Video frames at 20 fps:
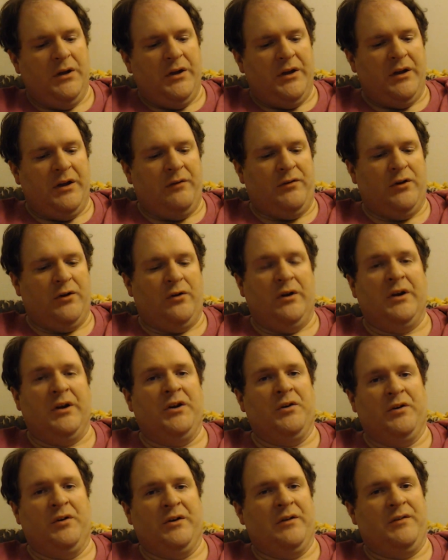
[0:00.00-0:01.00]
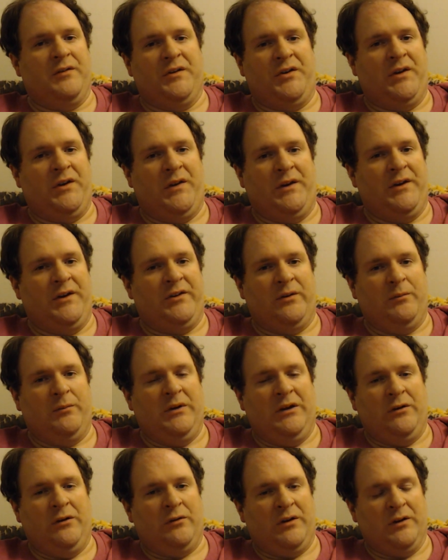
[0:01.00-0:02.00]
If you're ignorant of the sin, that doesn't
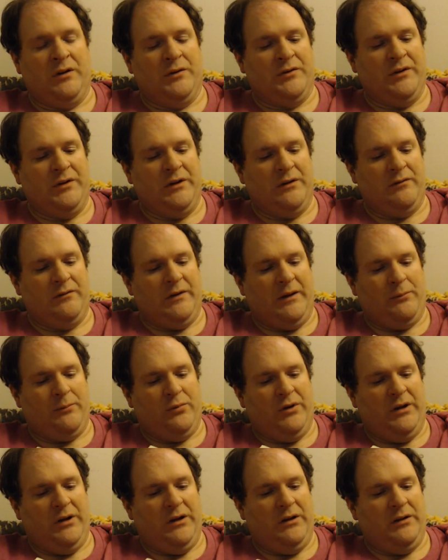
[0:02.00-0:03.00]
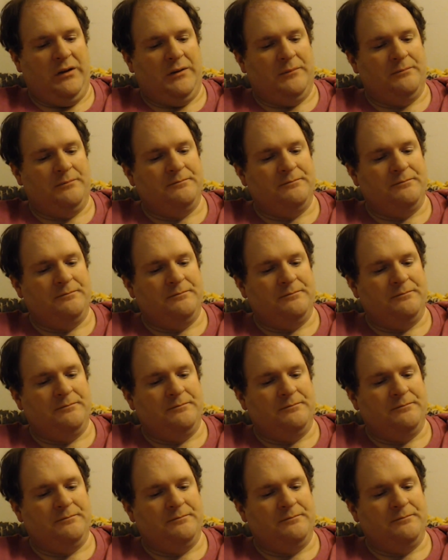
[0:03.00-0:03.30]
mean you're guilty of not breaking it.